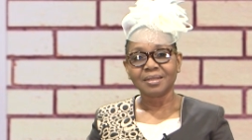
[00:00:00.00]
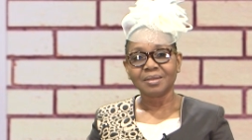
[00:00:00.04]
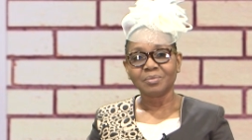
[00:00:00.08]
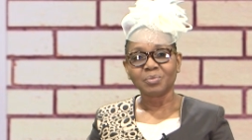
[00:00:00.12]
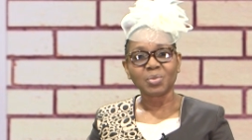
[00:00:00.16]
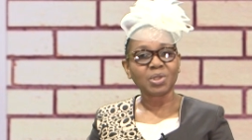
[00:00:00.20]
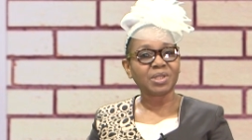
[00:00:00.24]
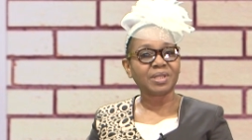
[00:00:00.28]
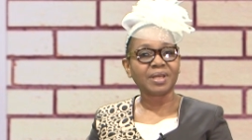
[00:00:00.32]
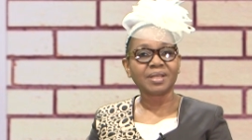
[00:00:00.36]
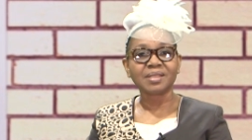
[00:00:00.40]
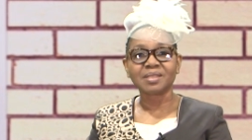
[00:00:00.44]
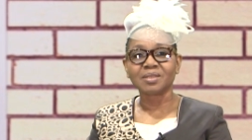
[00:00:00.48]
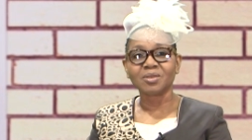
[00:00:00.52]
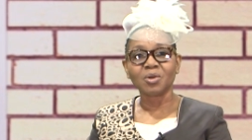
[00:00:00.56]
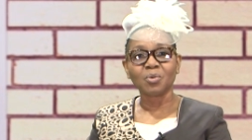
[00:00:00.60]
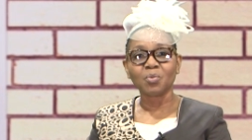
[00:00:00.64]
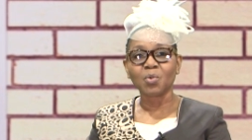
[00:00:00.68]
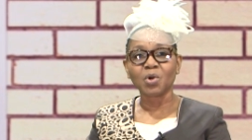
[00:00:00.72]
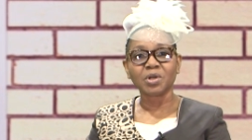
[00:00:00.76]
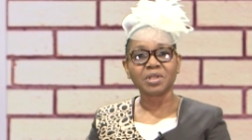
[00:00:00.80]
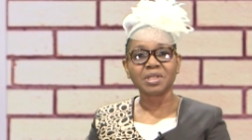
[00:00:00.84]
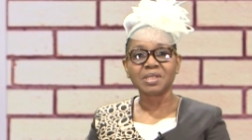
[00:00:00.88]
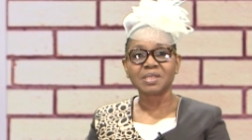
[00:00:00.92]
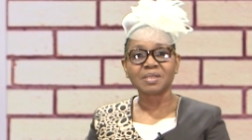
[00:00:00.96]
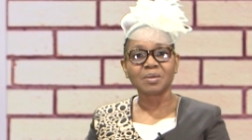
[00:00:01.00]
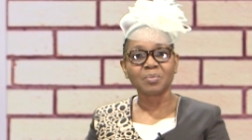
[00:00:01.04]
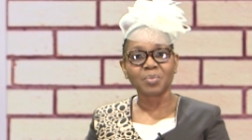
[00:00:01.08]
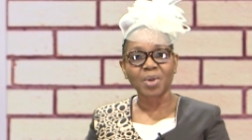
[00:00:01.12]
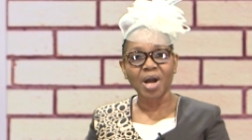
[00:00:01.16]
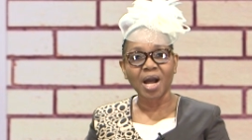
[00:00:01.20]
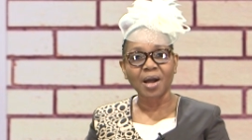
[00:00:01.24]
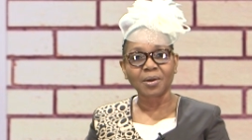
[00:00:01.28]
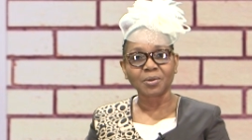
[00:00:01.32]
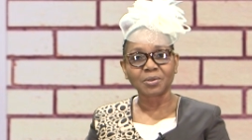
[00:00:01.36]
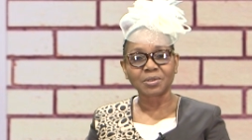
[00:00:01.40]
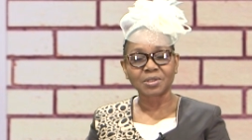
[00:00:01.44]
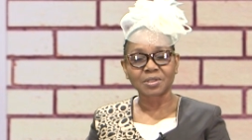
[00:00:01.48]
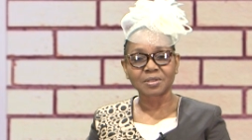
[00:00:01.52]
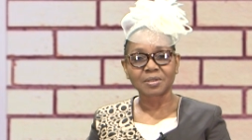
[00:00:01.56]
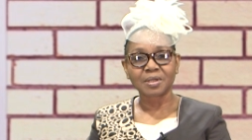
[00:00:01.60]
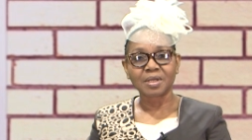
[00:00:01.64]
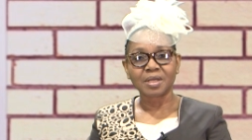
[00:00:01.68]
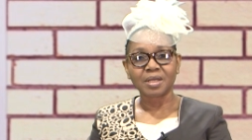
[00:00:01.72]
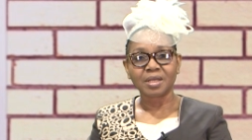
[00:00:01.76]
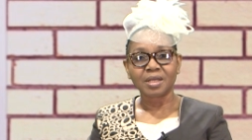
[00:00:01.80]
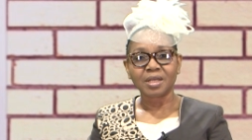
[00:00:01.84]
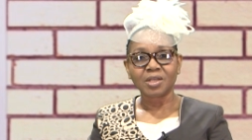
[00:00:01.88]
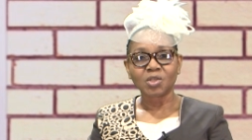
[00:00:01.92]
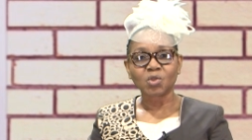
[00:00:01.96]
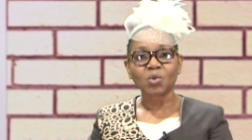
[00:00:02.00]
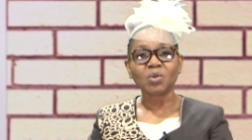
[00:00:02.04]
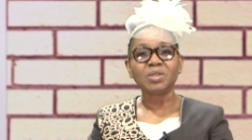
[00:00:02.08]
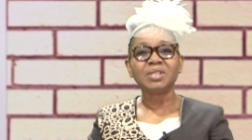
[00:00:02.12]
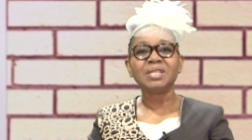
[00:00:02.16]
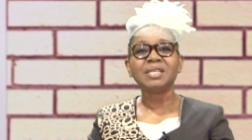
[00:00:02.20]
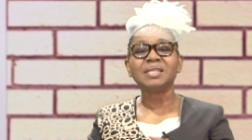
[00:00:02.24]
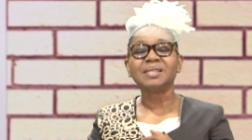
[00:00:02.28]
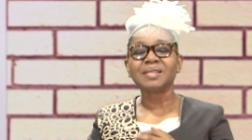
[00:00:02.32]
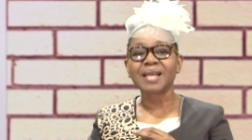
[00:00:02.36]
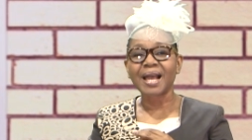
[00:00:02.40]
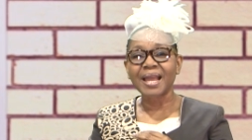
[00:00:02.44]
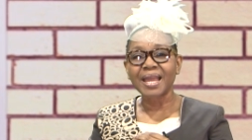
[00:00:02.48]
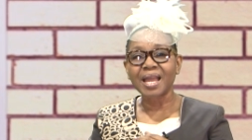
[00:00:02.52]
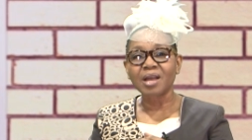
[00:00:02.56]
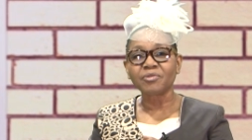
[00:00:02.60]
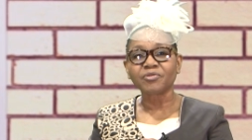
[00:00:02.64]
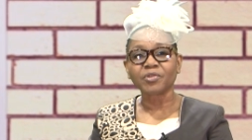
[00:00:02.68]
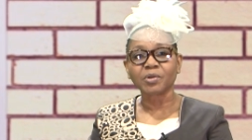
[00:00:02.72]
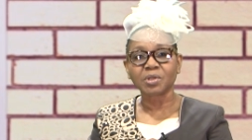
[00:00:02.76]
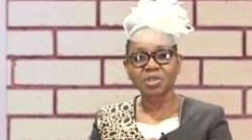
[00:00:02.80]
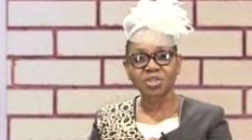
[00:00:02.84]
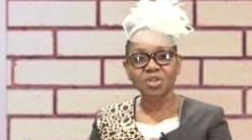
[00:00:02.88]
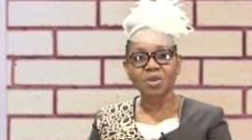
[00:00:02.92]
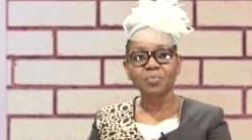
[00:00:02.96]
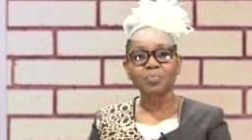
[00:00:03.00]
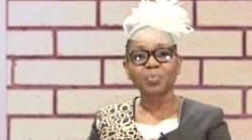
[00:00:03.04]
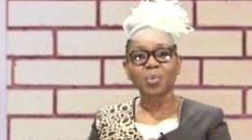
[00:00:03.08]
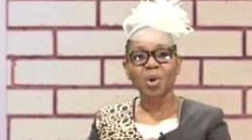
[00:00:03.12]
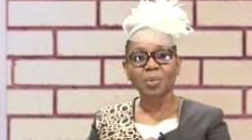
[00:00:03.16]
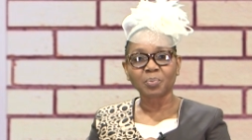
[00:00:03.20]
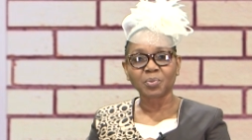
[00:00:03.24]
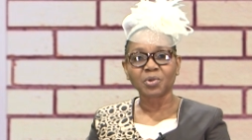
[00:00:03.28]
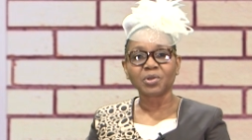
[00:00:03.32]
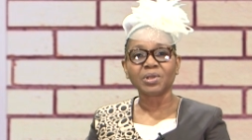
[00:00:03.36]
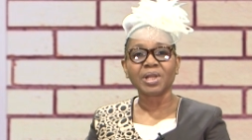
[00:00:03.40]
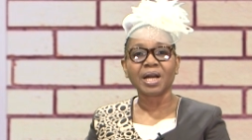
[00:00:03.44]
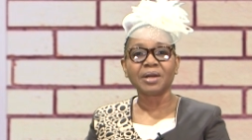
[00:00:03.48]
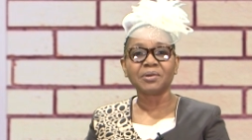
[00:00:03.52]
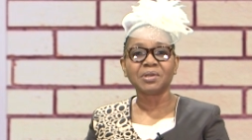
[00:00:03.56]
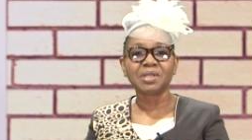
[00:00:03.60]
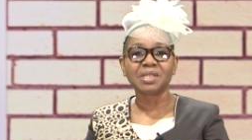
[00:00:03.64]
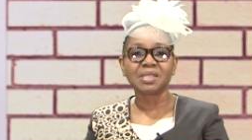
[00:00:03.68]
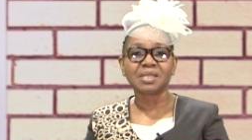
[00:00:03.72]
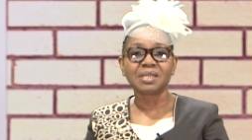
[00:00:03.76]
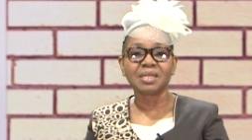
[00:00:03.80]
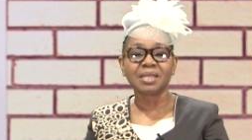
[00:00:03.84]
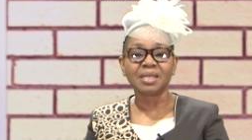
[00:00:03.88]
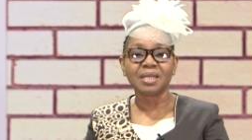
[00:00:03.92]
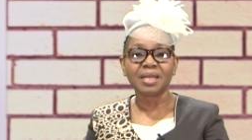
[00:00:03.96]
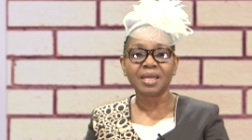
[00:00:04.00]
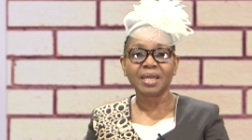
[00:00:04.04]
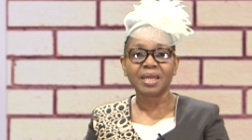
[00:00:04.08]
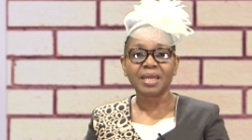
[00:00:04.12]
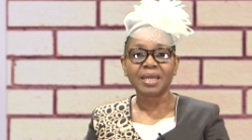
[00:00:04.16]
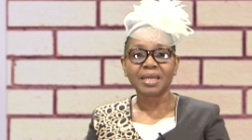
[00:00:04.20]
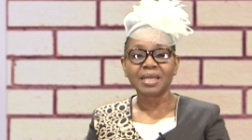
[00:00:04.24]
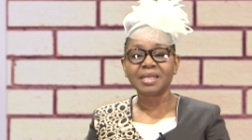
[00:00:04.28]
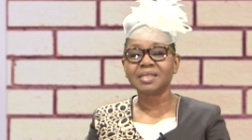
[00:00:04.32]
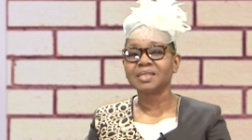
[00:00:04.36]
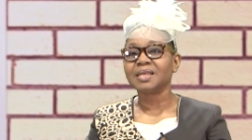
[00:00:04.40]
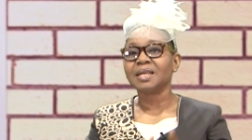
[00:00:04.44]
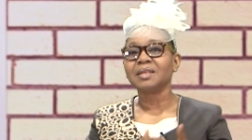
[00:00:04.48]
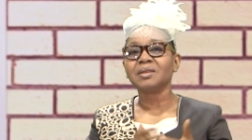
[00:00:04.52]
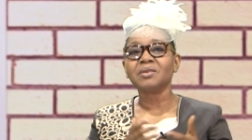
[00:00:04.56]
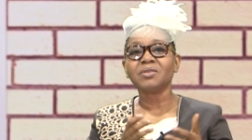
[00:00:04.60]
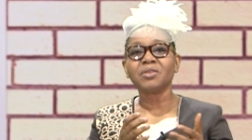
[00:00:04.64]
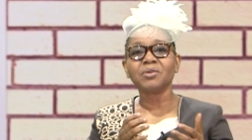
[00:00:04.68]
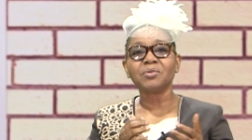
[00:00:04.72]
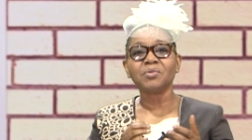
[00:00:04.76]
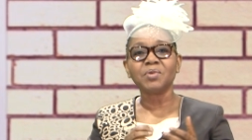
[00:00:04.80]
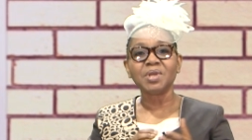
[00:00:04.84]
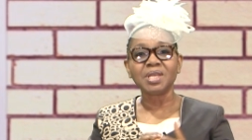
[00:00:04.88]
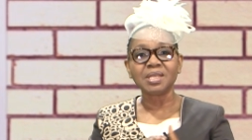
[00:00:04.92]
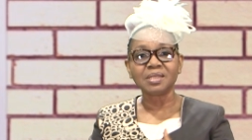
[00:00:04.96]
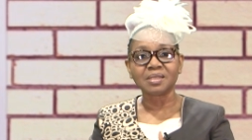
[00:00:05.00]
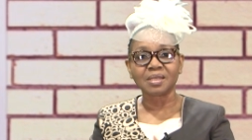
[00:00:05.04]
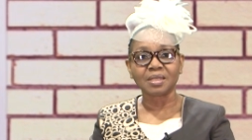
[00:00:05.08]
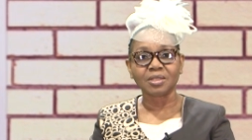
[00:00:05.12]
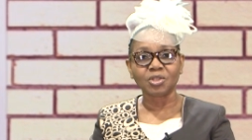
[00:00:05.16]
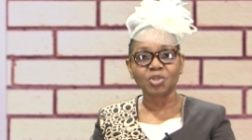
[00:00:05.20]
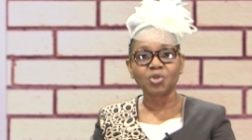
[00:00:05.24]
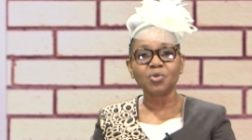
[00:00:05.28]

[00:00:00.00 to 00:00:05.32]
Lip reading: But that's not what it's about. So desire for cheap popularity is another reason.